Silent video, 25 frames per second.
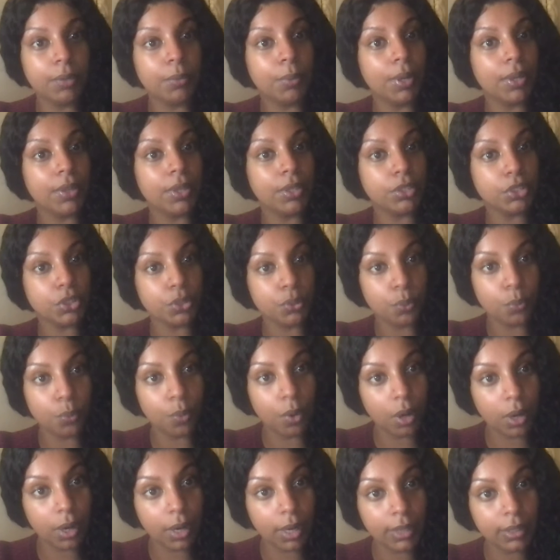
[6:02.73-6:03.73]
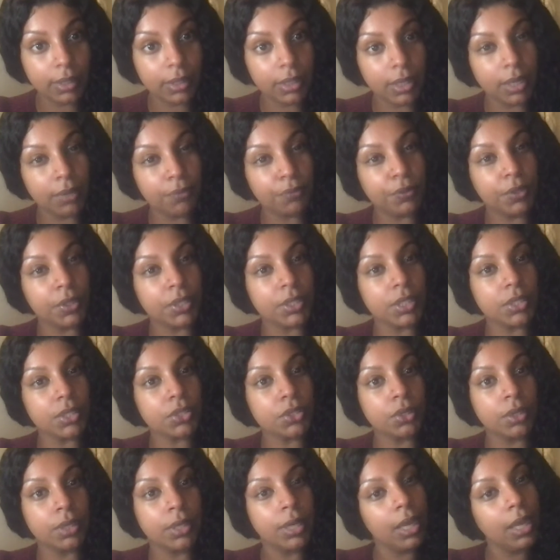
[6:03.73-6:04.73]
way that you want. If there's a
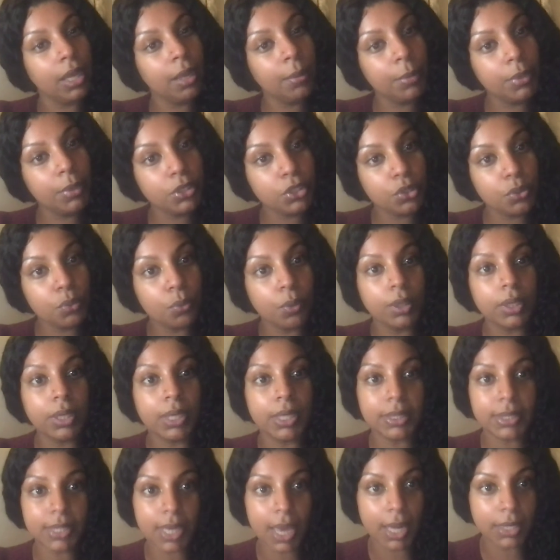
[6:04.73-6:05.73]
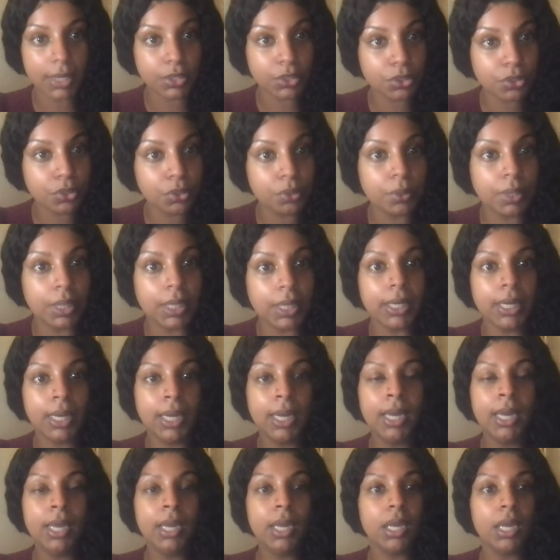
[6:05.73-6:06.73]
certain image you want to attach to it,
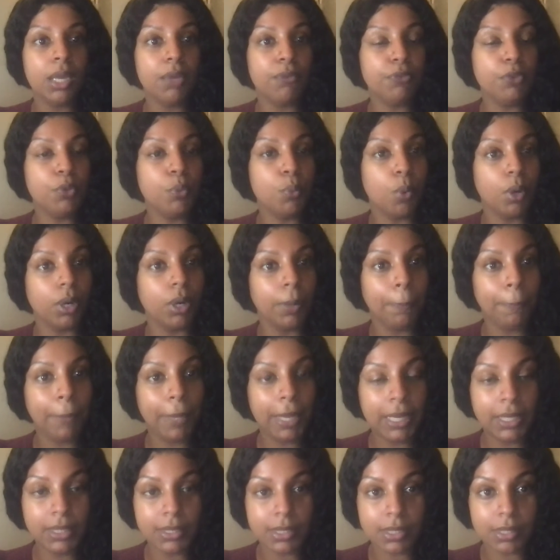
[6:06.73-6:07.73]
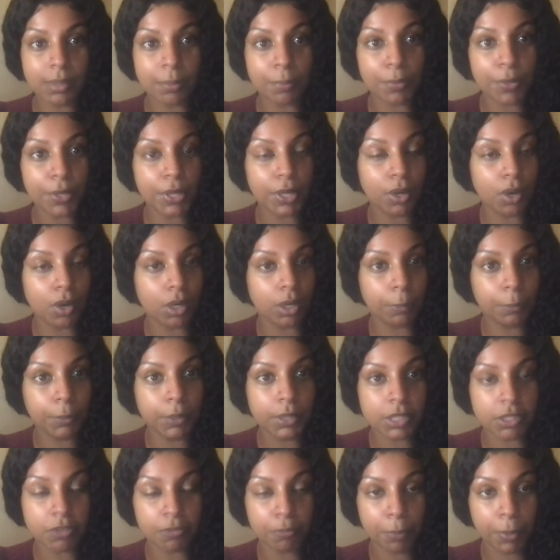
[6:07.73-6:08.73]
if you want to paint something on a
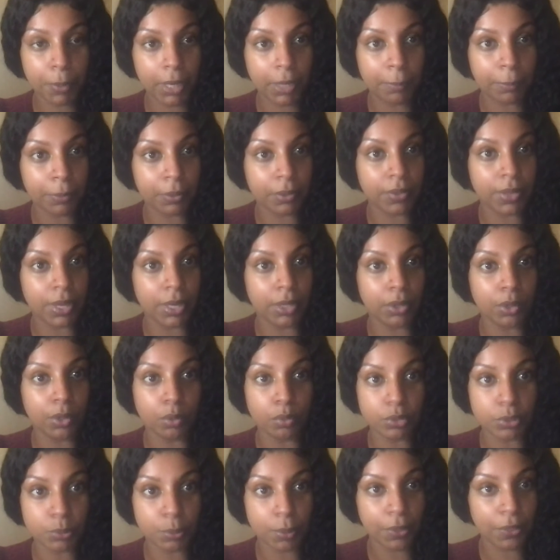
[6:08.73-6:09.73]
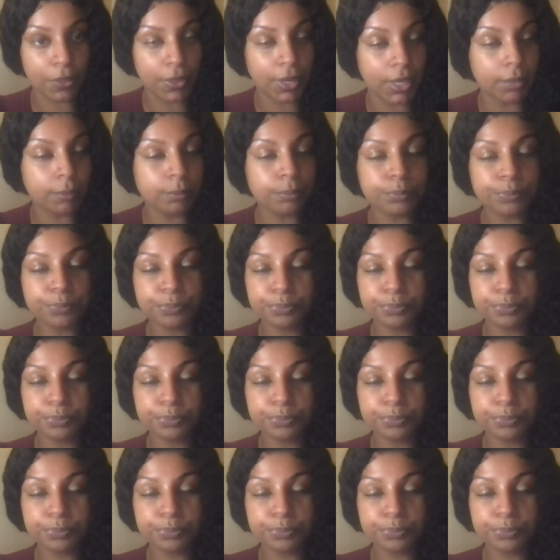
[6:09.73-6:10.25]
piece of paper that goes with it,